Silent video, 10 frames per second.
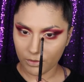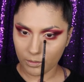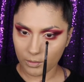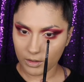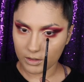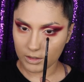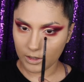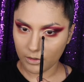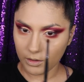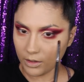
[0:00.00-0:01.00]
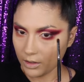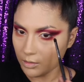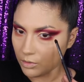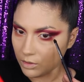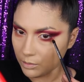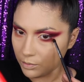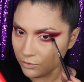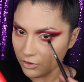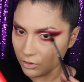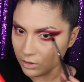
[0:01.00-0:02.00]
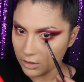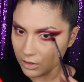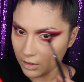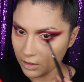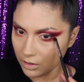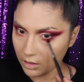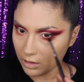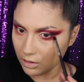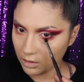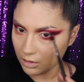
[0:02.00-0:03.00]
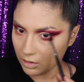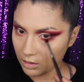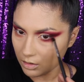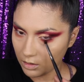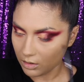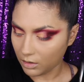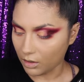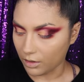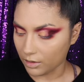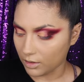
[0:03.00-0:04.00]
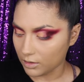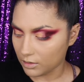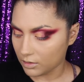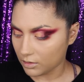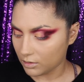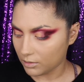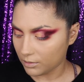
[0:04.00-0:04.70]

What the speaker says: from this area. I'm only focusing it on this.